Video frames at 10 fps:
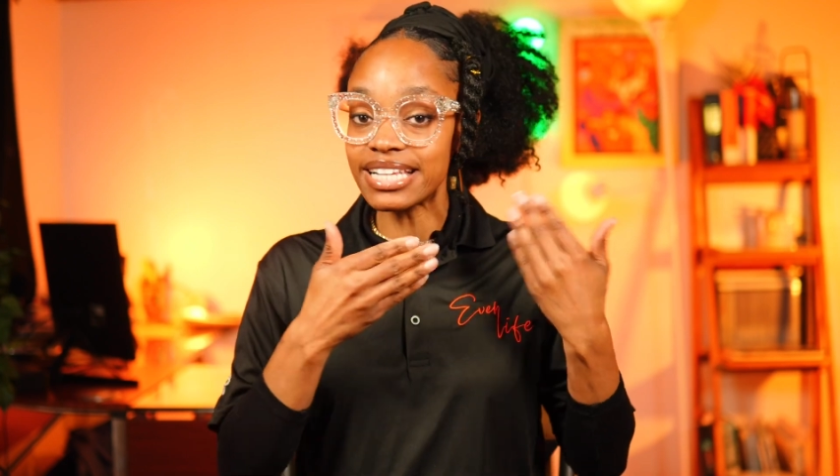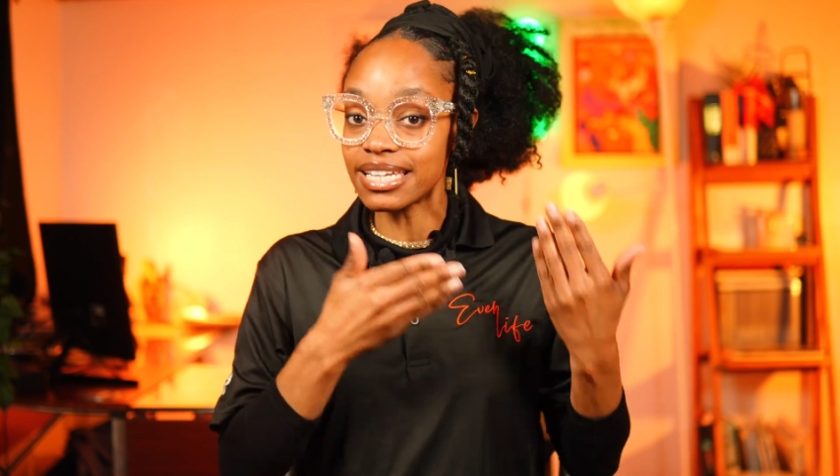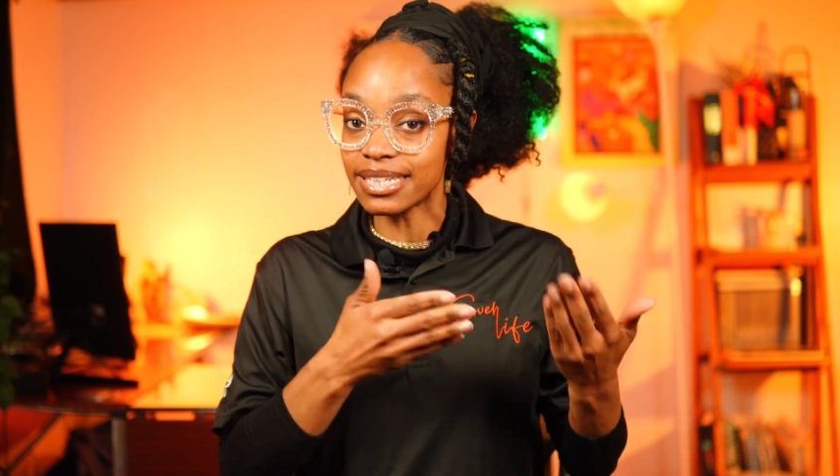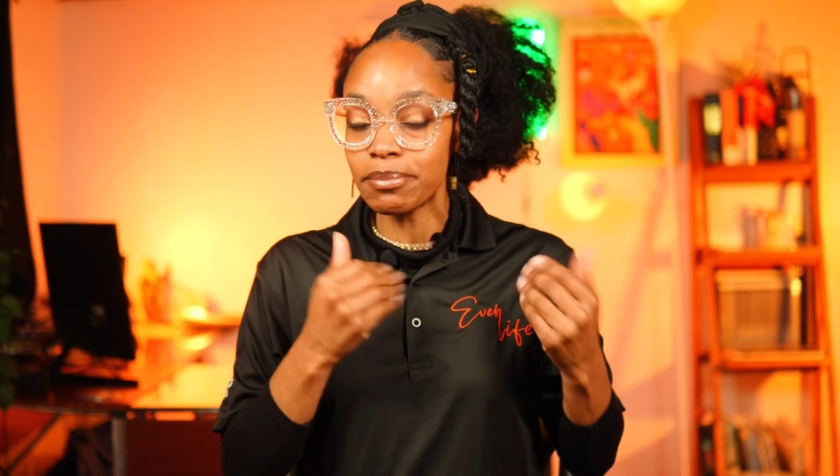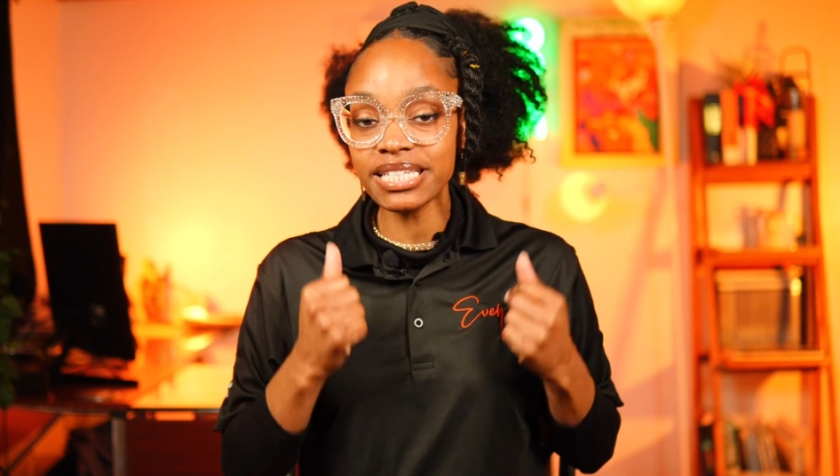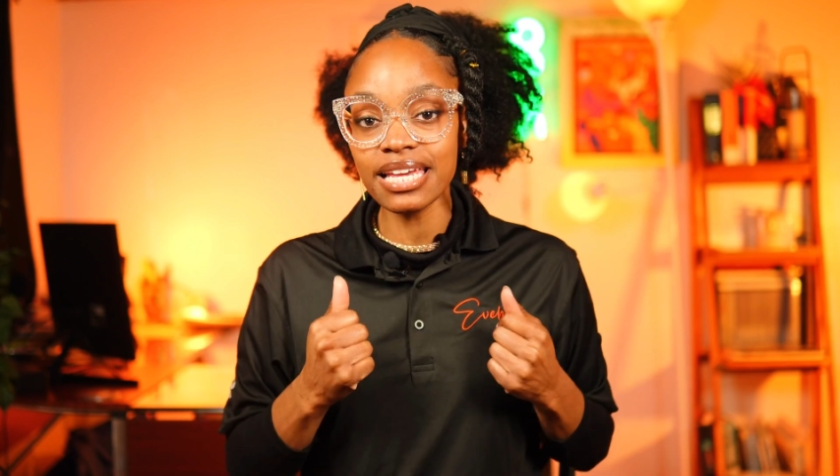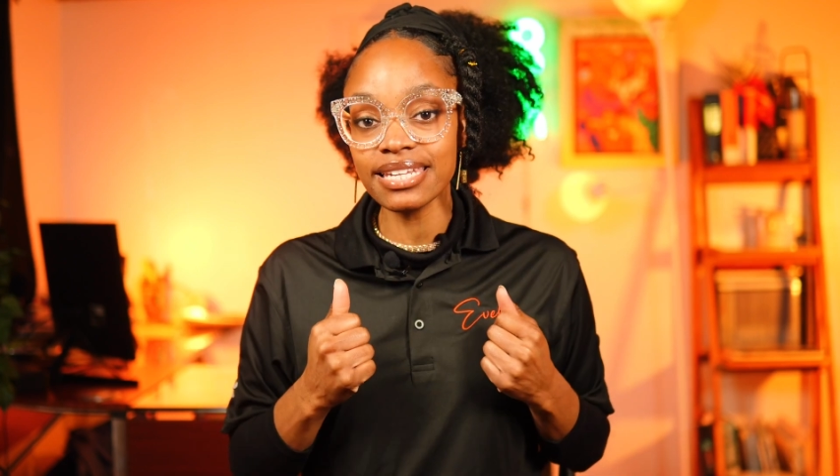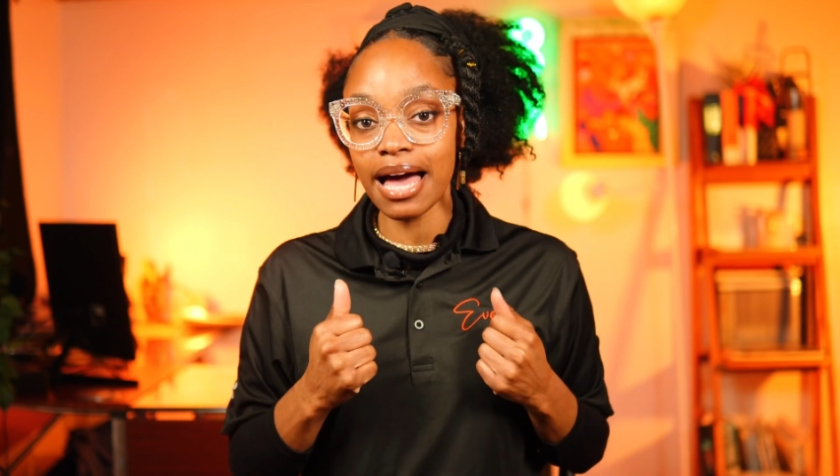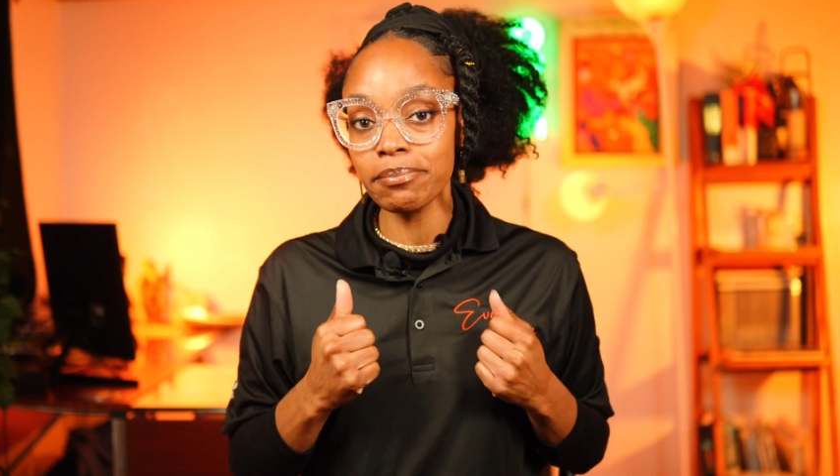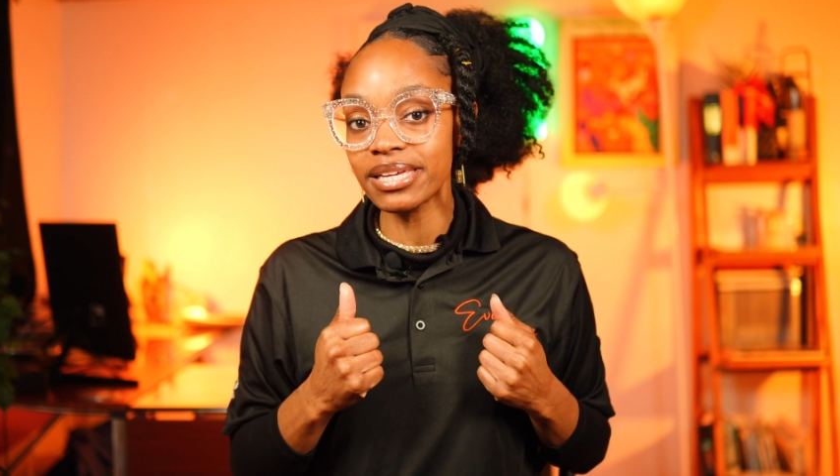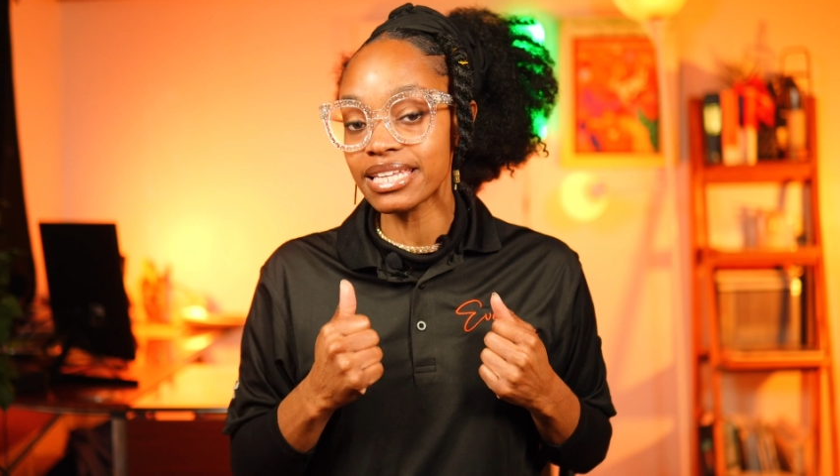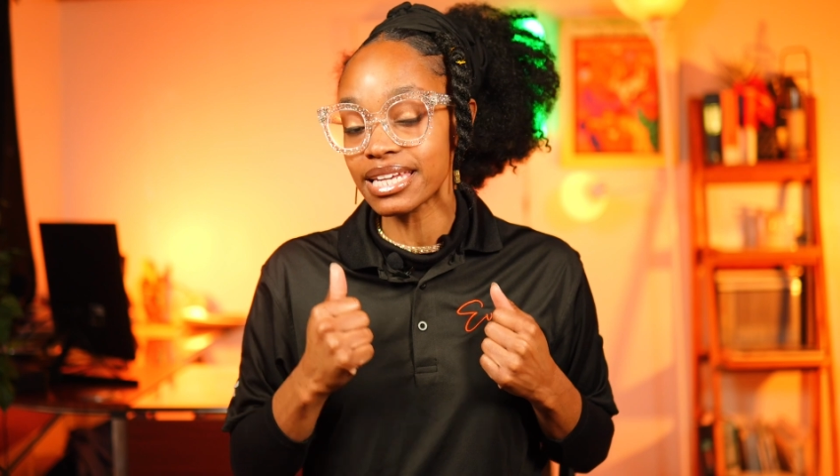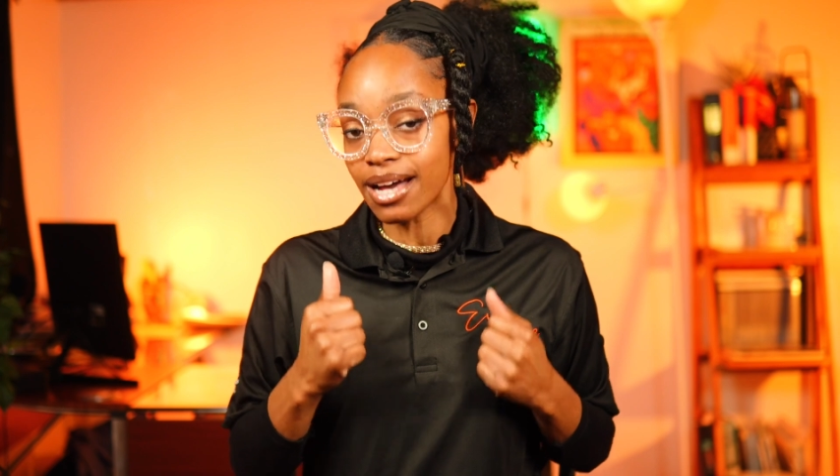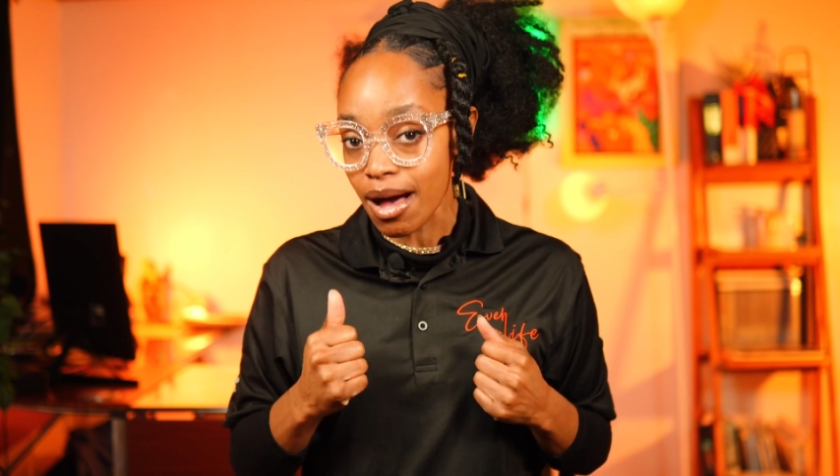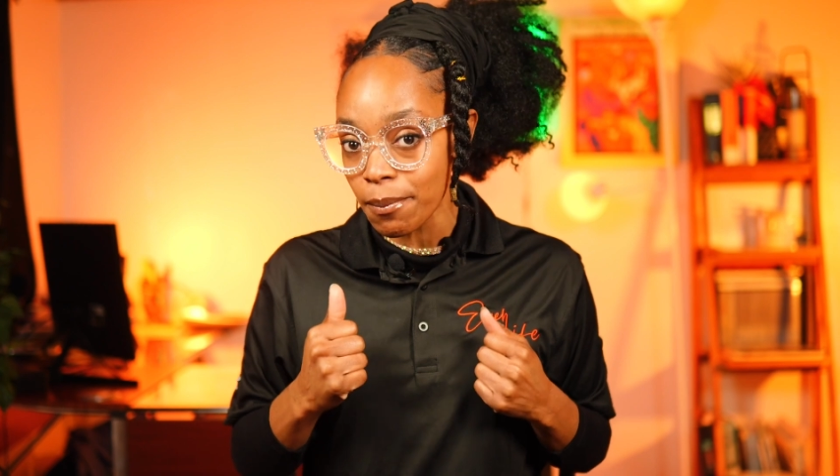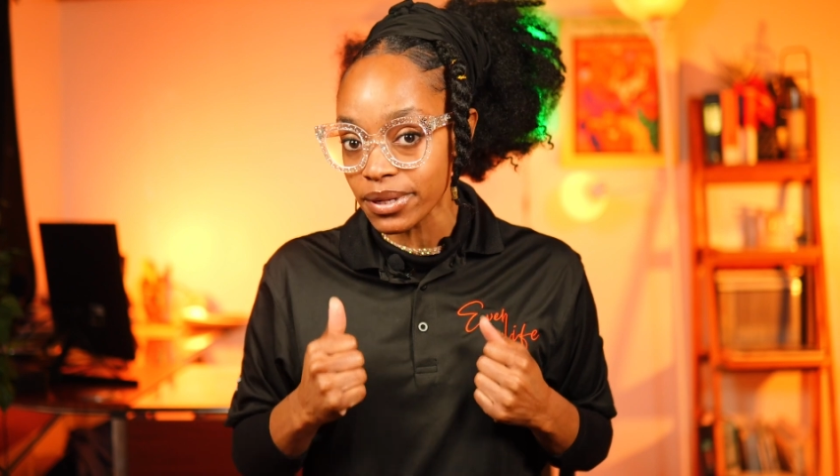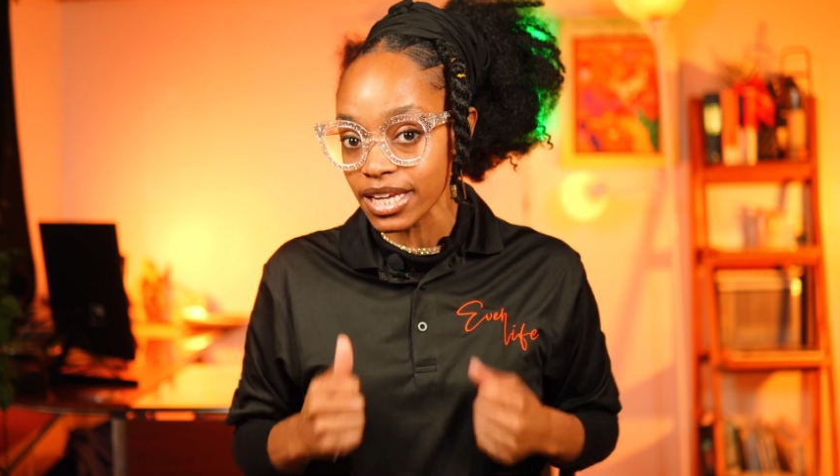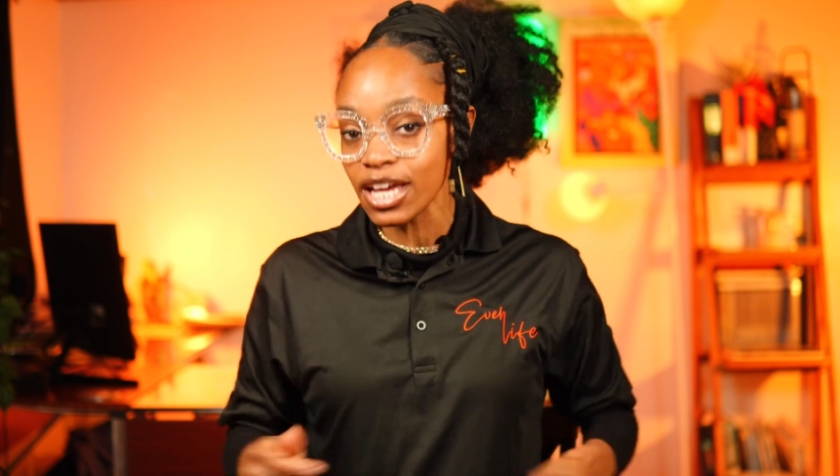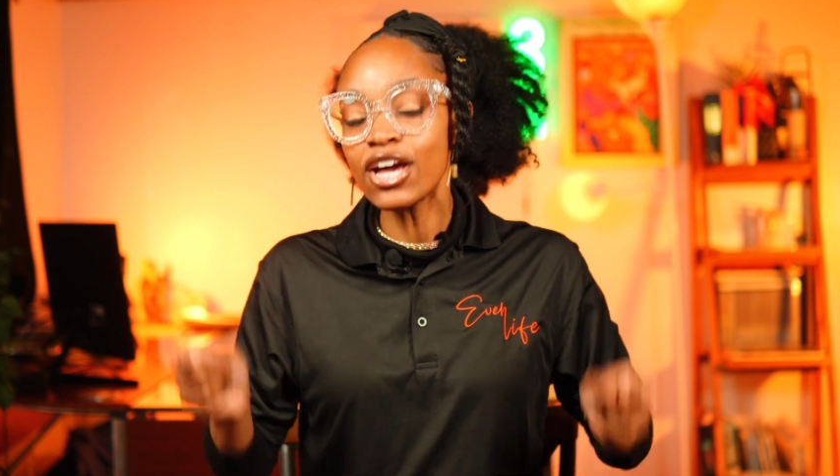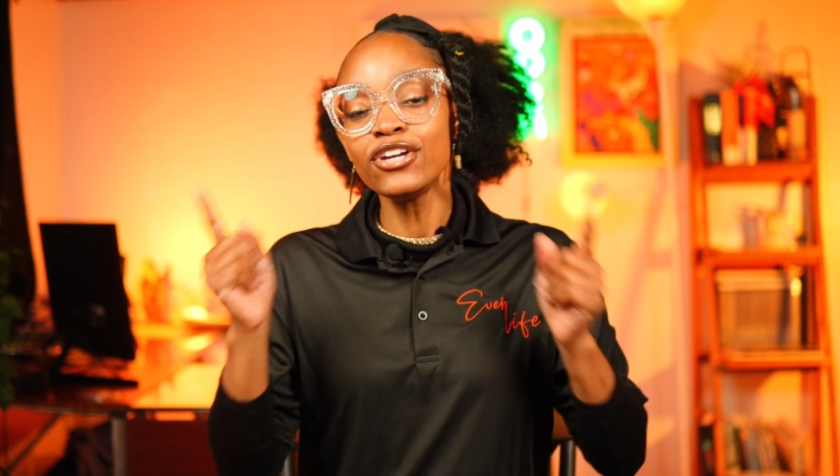as a limited liability company,